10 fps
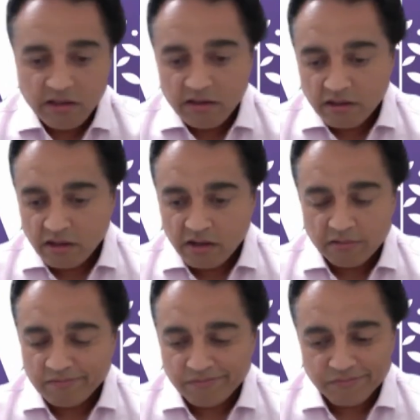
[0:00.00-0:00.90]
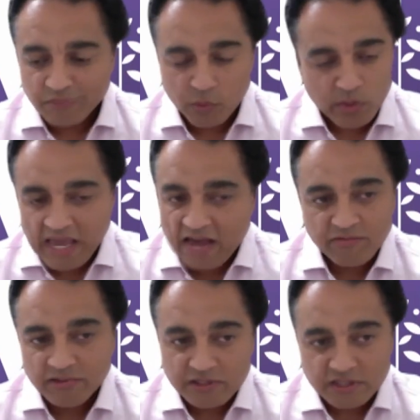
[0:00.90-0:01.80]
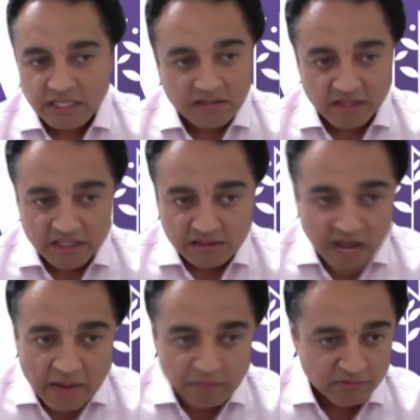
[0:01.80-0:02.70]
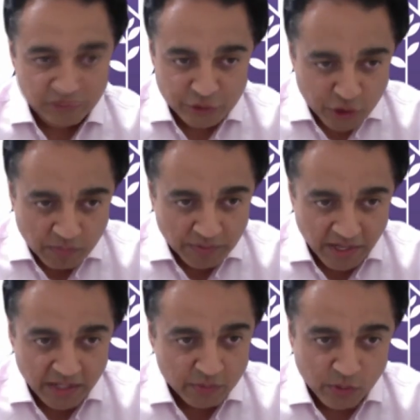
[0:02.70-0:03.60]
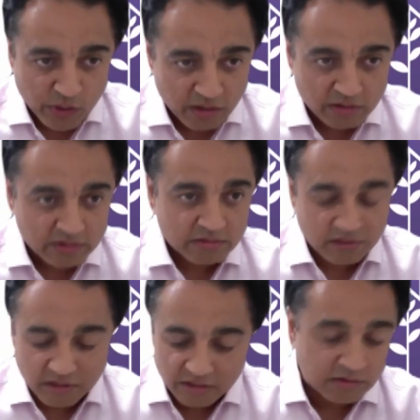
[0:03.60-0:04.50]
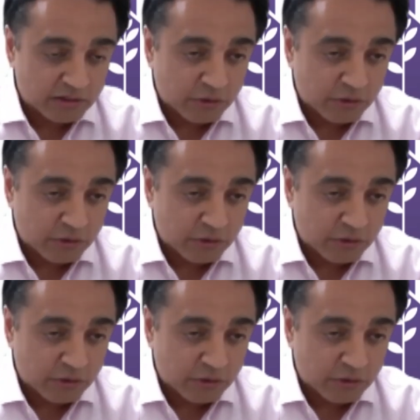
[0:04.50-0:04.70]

Um, but we haven't seen this type of jump anywhere else other than